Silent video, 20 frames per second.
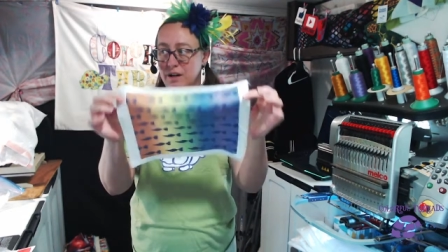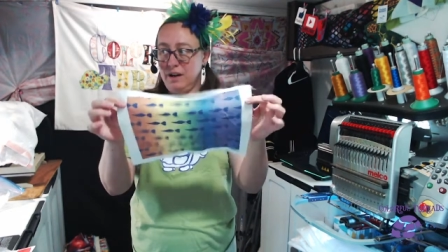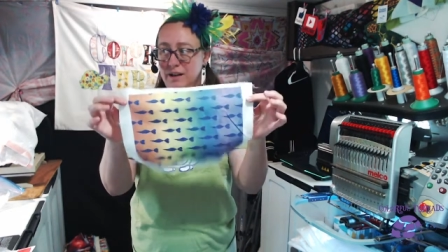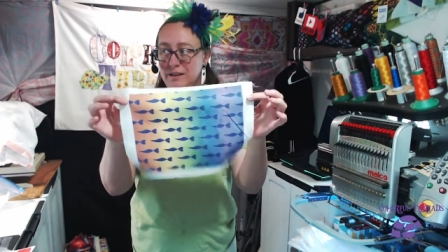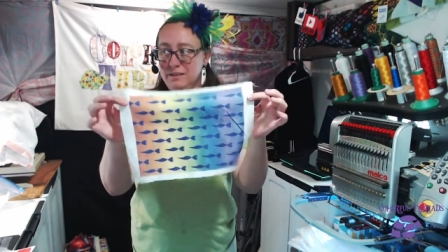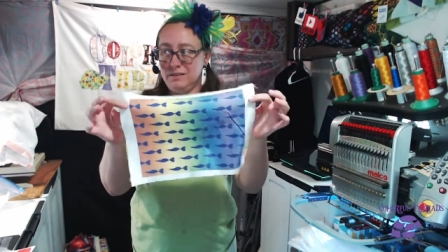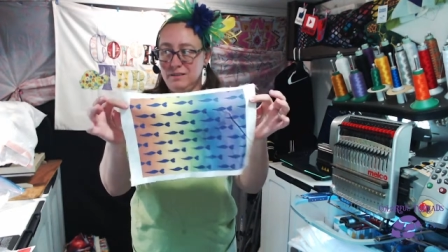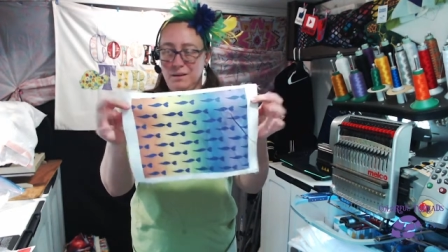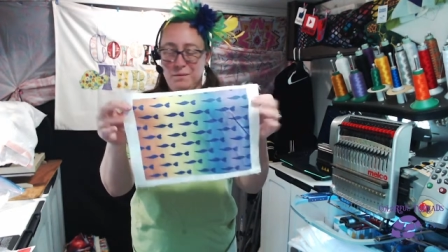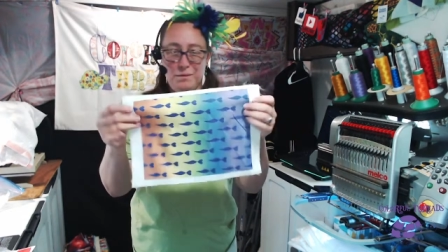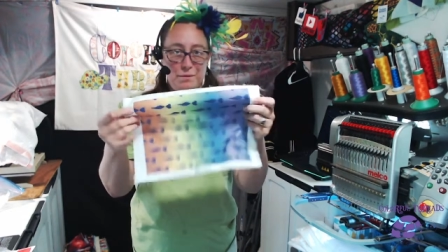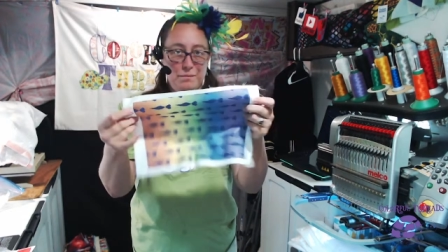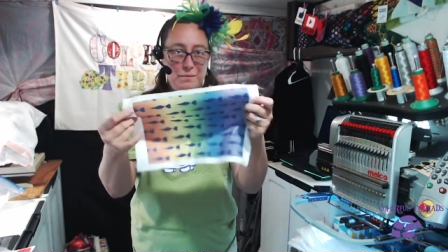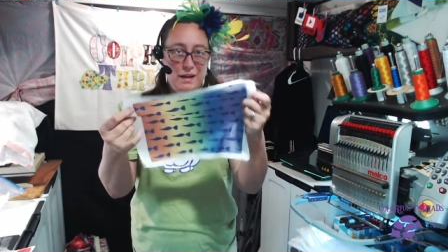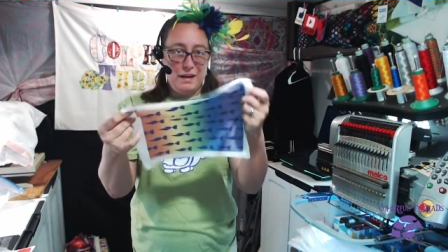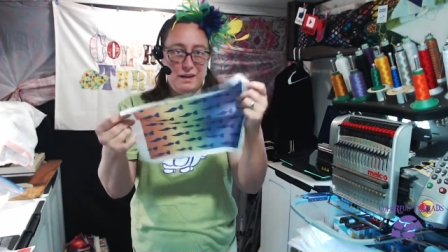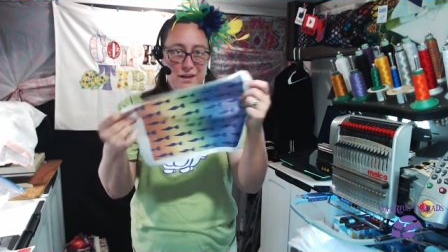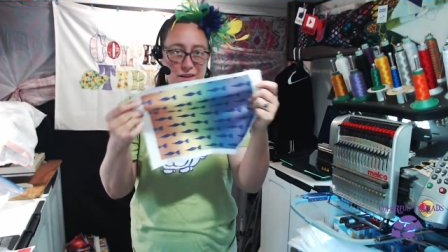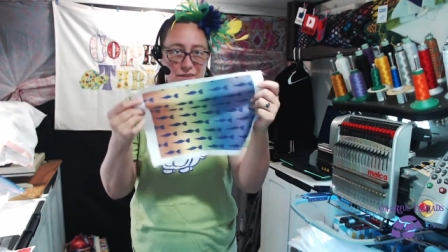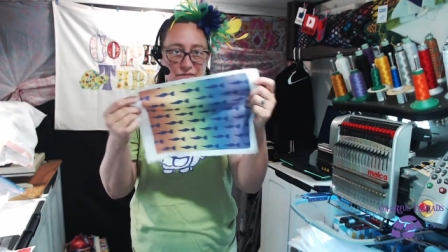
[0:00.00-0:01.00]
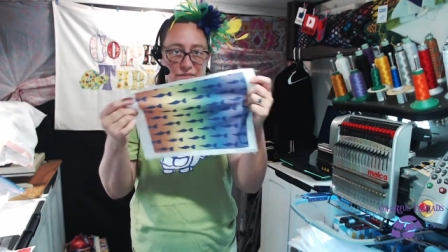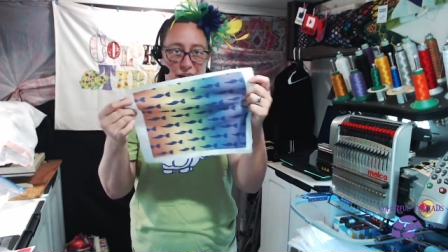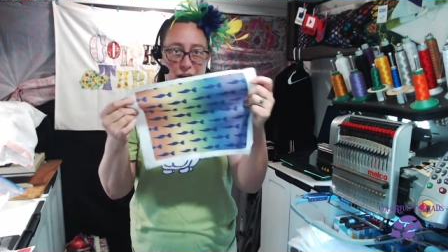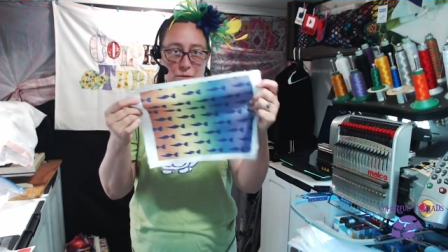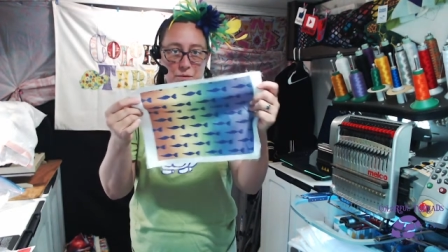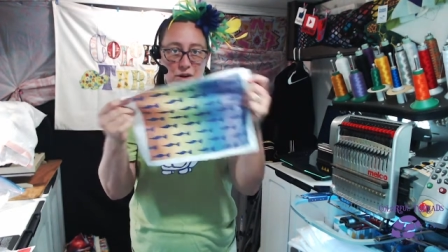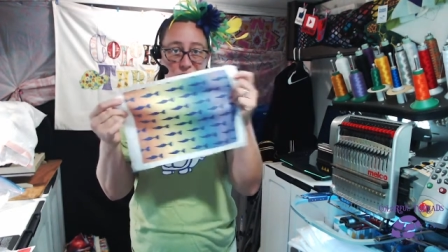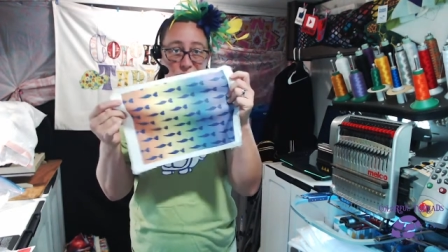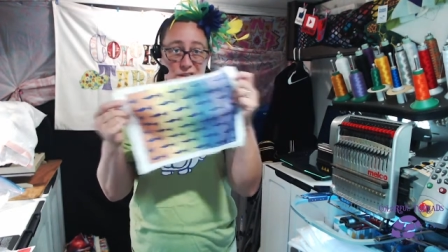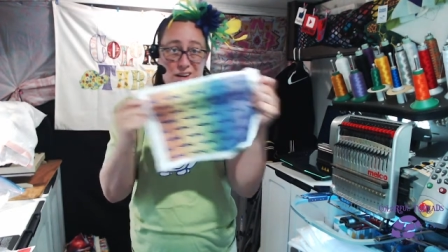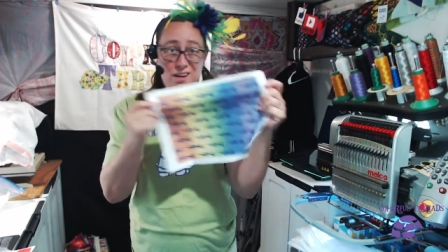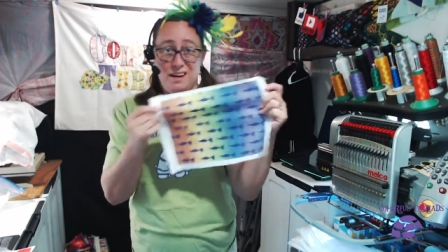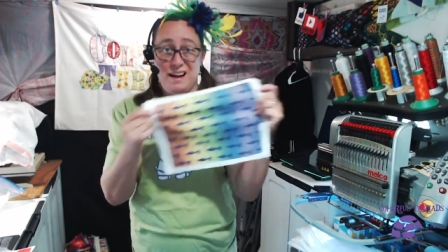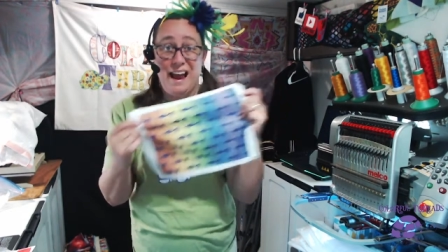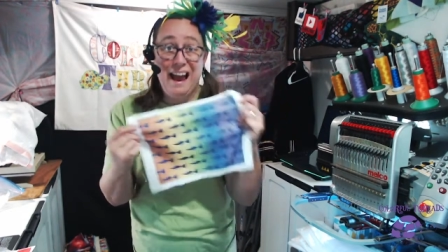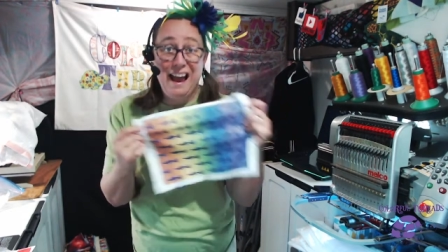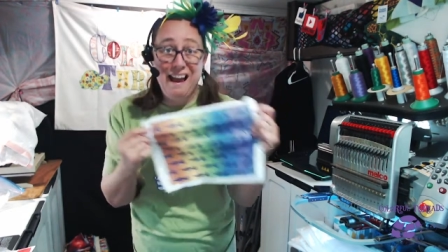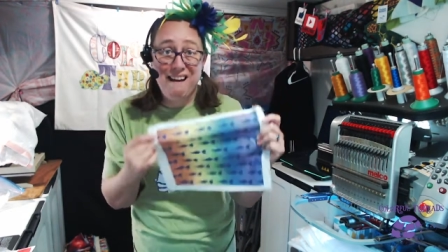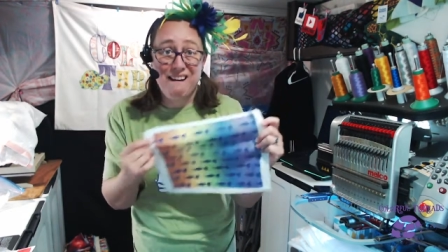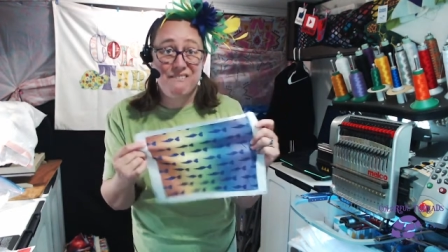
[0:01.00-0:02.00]
I sublimated the fabric so I could
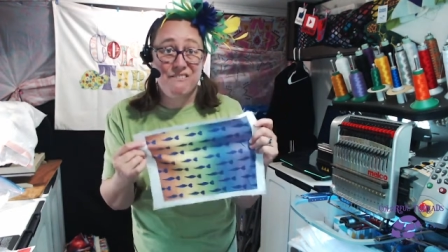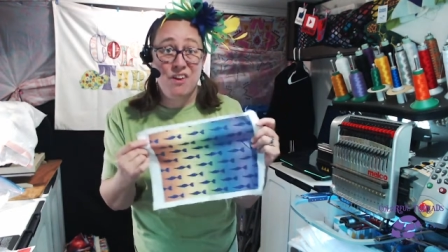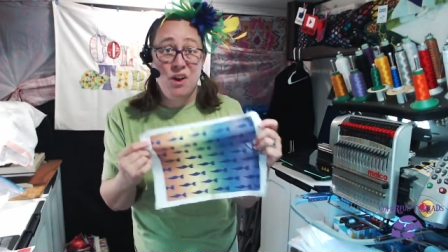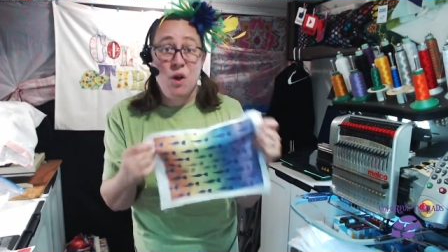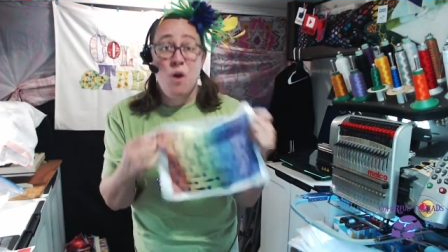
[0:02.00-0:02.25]
have